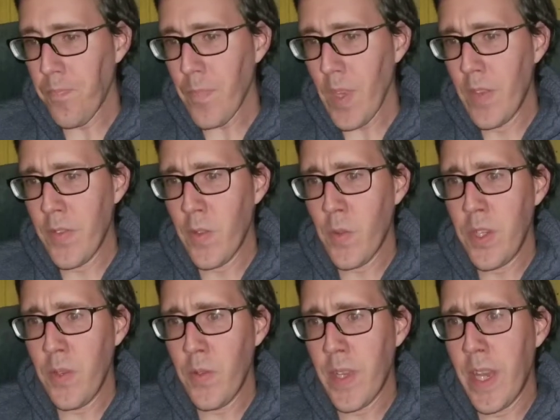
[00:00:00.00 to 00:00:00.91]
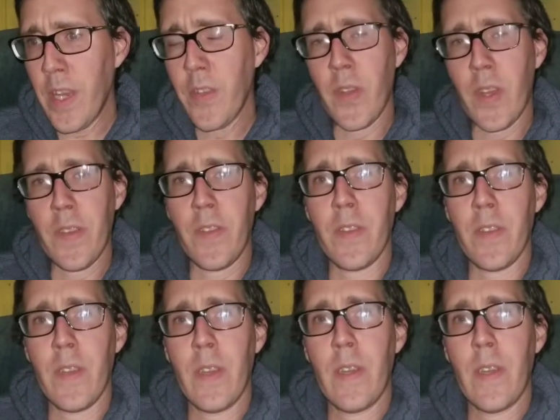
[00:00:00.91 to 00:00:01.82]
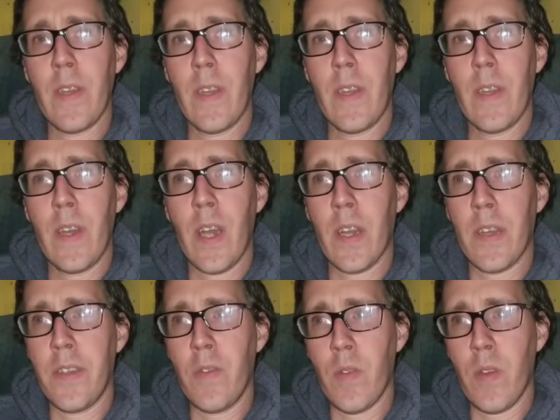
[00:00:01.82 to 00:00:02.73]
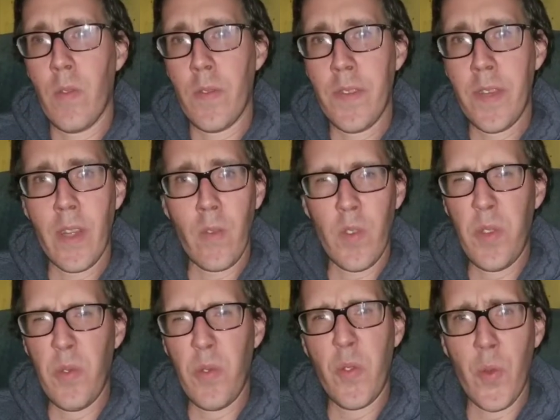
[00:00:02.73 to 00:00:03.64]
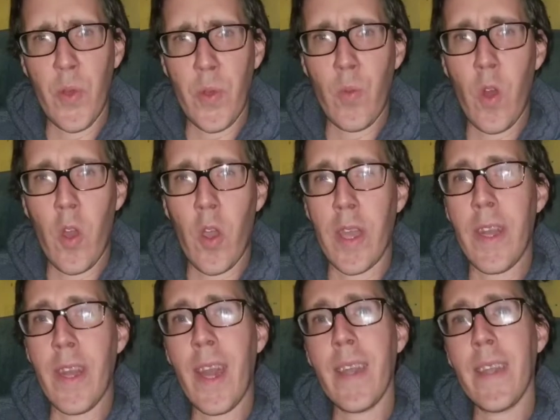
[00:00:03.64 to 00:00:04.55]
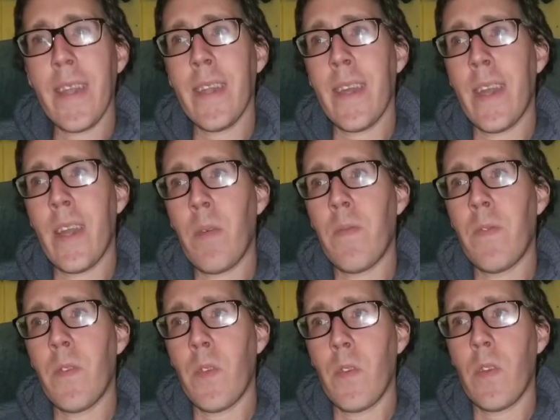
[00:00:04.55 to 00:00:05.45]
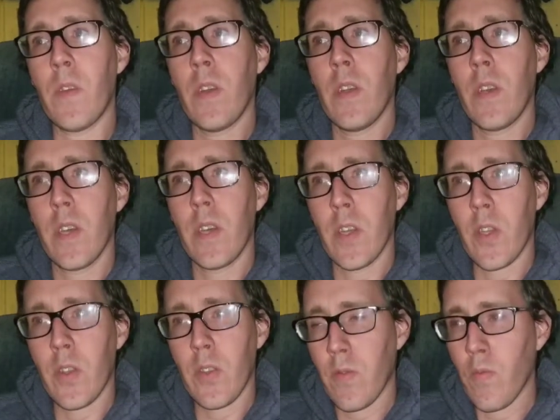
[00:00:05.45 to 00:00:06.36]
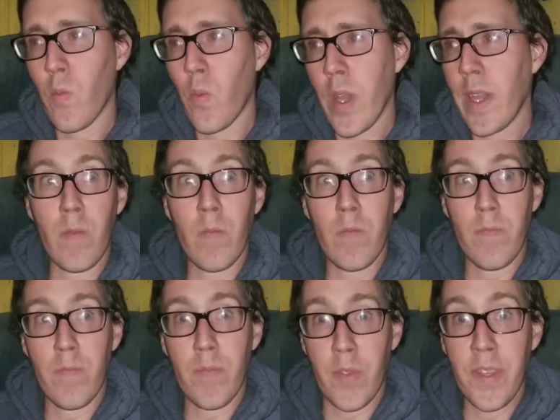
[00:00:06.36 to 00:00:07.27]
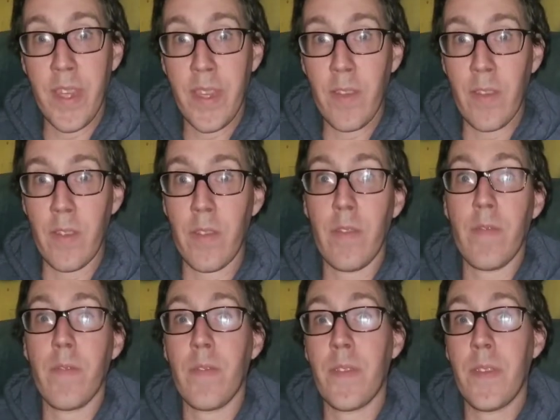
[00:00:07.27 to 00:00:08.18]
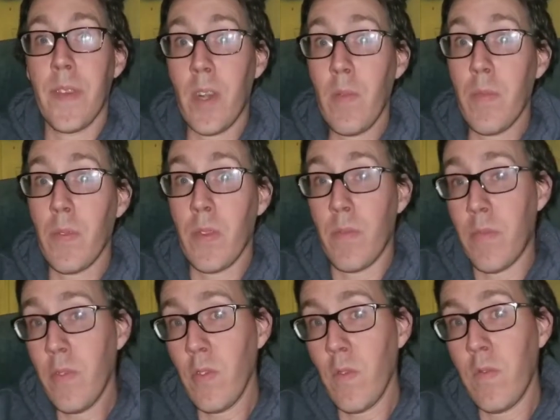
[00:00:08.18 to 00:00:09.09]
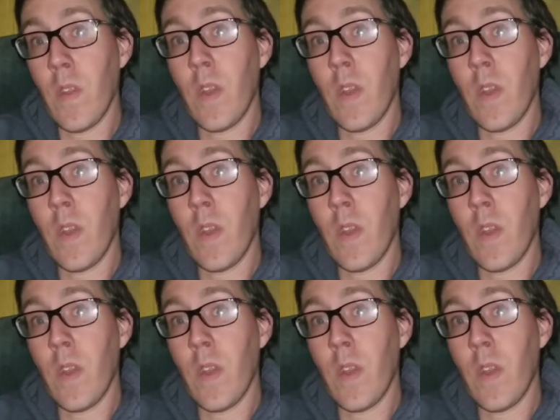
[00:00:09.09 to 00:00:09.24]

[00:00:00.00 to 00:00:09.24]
So when she was a hairdresser, she would always tell her what she was doing wrong, and not in a helpful way to critique her to help her improve.